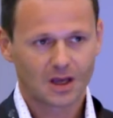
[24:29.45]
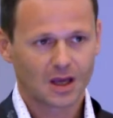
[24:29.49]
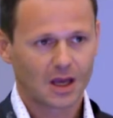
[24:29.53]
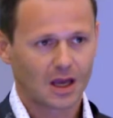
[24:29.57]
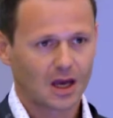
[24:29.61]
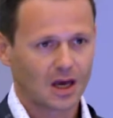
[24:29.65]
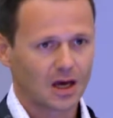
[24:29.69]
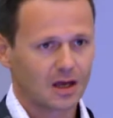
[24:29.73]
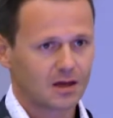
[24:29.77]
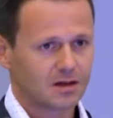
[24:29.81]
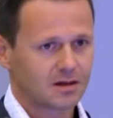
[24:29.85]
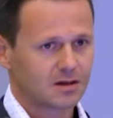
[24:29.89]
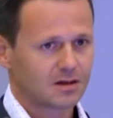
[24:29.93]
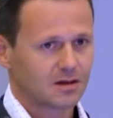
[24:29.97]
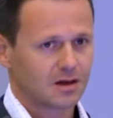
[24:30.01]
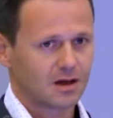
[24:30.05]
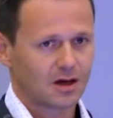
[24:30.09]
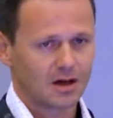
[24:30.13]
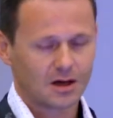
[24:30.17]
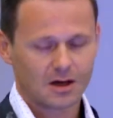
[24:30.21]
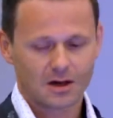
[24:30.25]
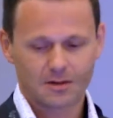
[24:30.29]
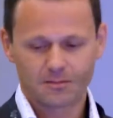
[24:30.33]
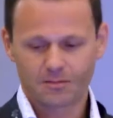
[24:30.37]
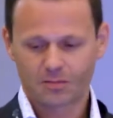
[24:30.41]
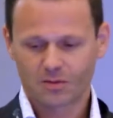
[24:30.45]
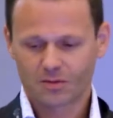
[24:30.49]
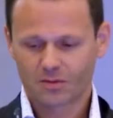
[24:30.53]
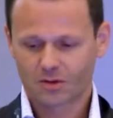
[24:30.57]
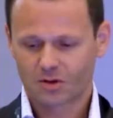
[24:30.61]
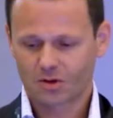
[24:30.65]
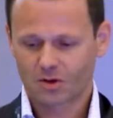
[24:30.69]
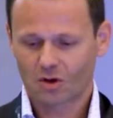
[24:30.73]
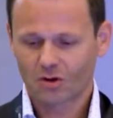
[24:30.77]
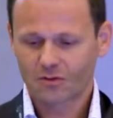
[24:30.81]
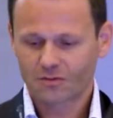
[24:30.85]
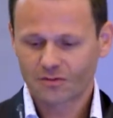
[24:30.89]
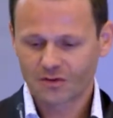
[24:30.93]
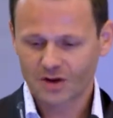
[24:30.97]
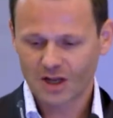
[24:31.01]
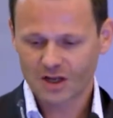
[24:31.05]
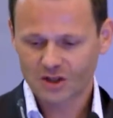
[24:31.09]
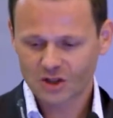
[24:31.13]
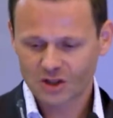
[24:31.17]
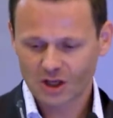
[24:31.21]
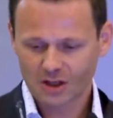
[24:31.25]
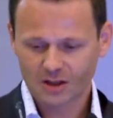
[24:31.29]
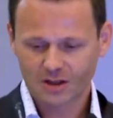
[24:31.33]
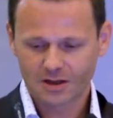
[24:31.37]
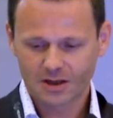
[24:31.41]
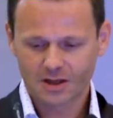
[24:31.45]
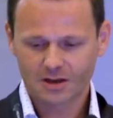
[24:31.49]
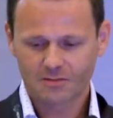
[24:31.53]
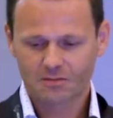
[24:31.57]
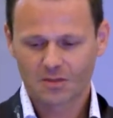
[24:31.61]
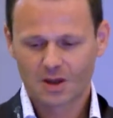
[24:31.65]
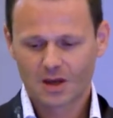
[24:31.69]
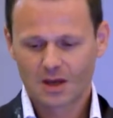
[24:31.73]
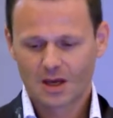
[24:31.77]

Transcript: and confidentiality.